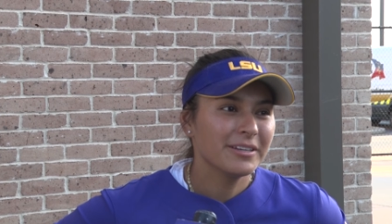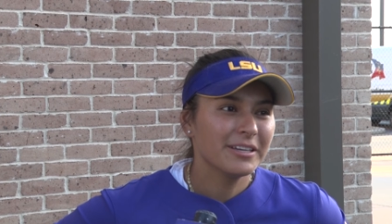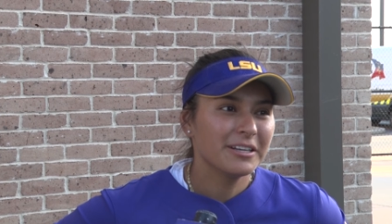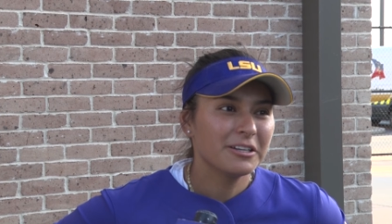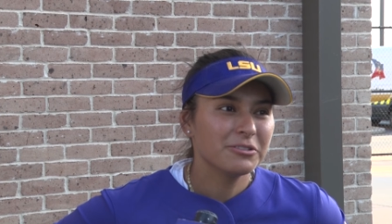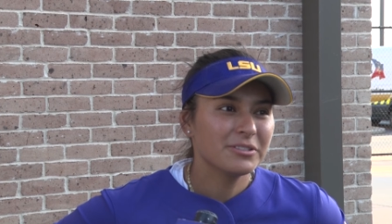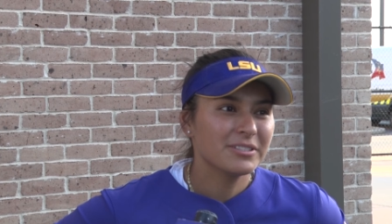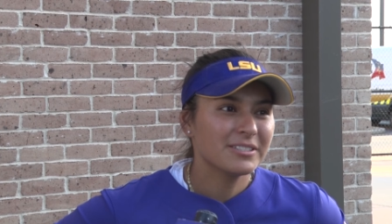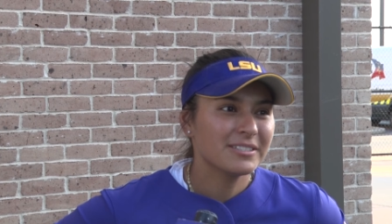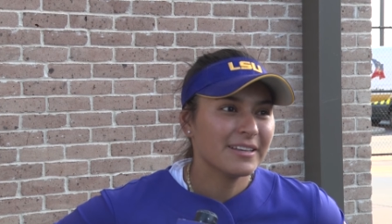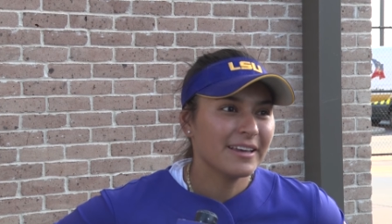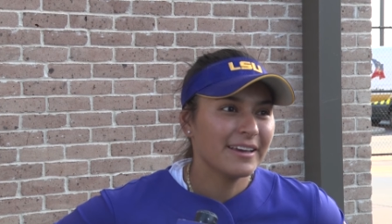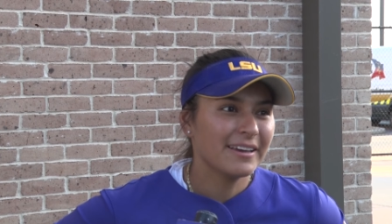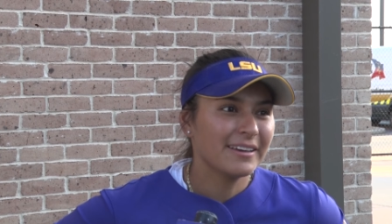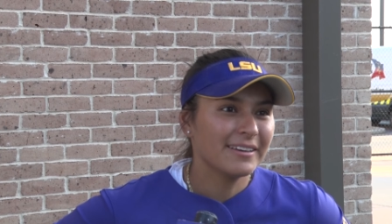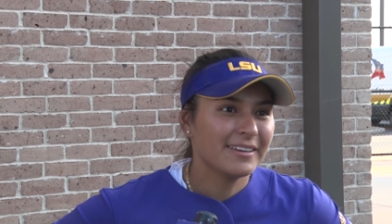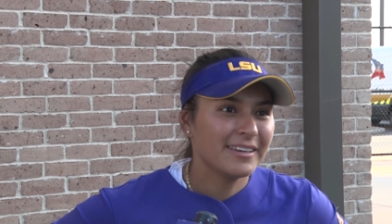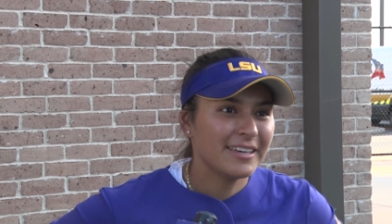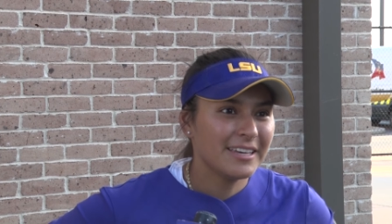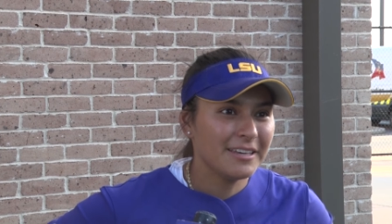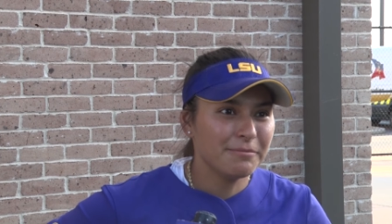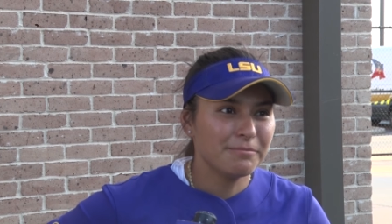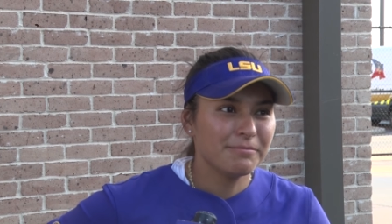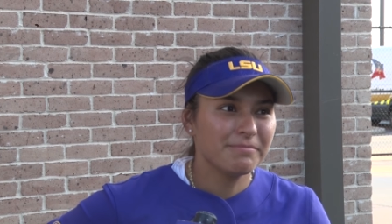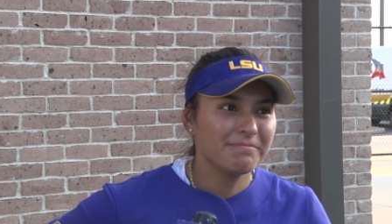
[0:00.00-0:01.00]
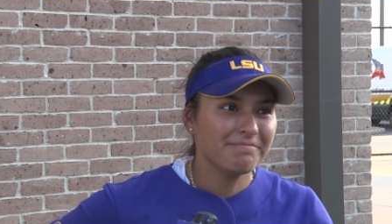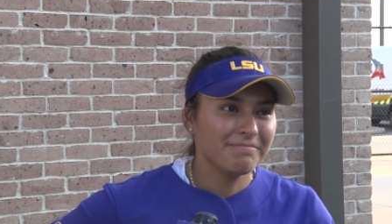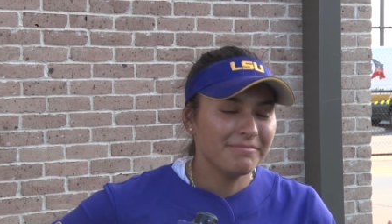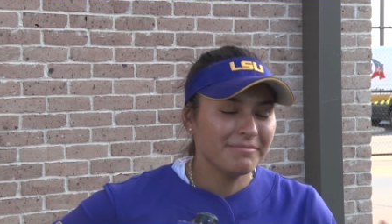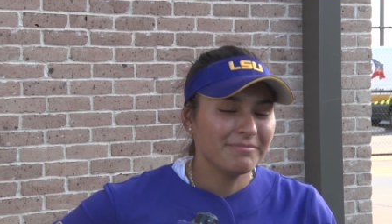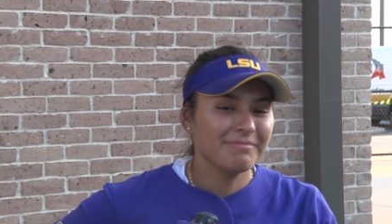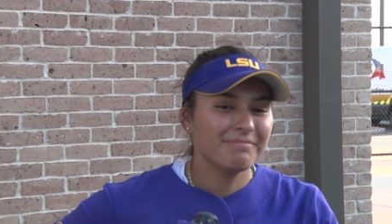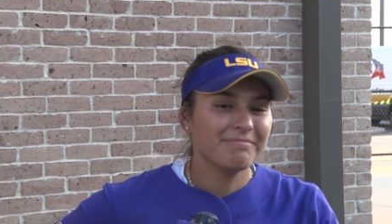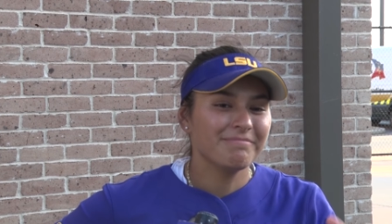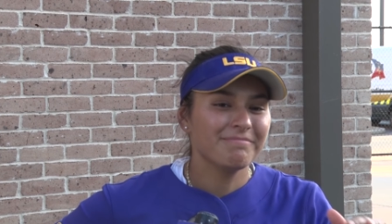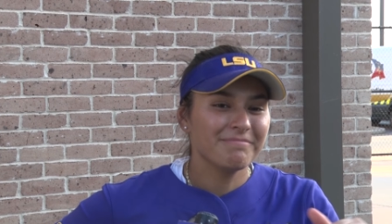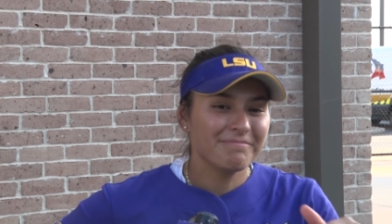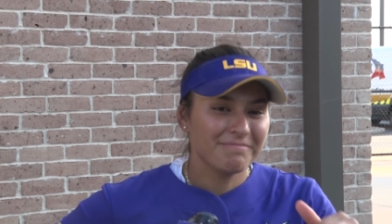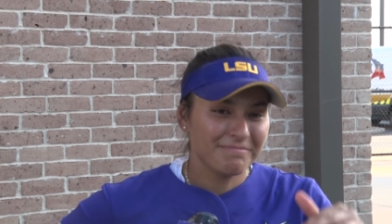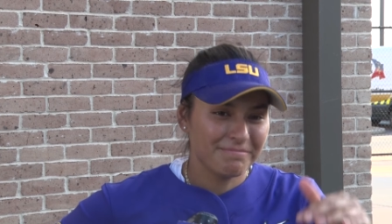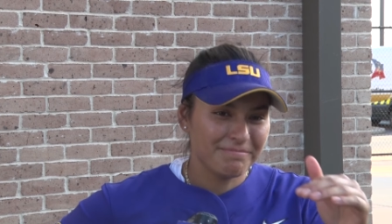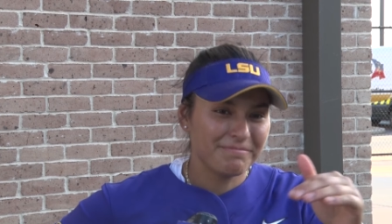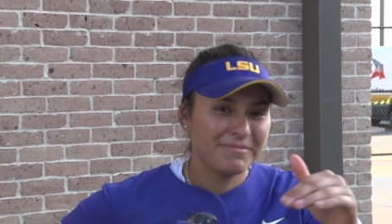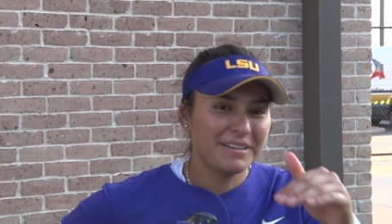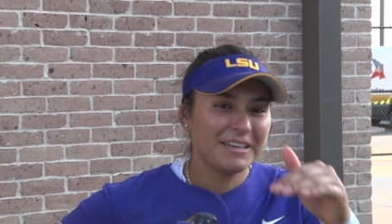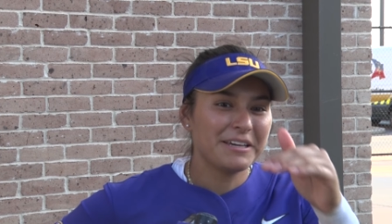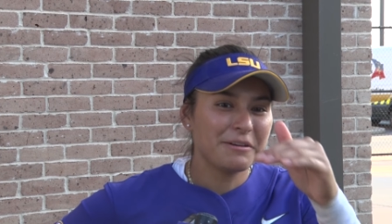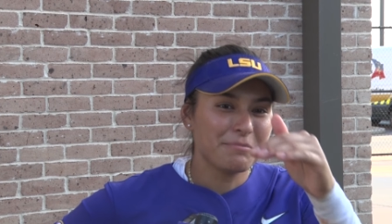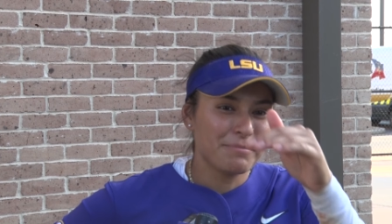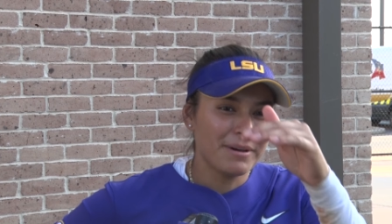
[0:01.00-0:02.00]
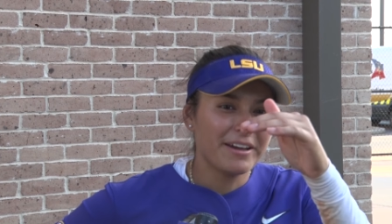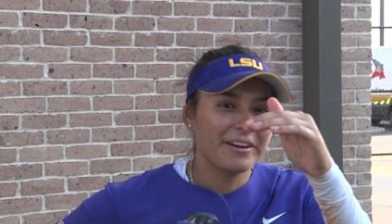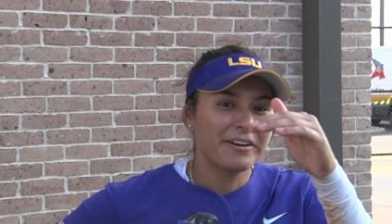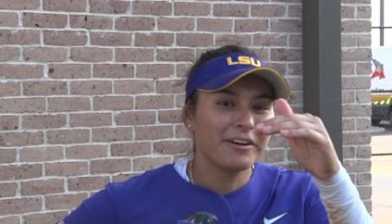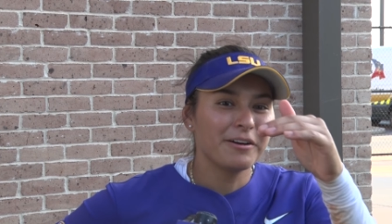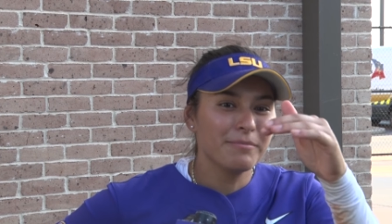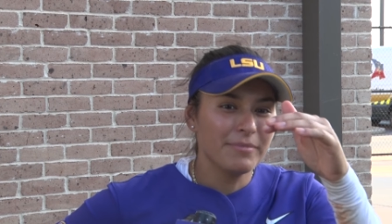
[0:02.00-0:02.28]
you know, just like keep being better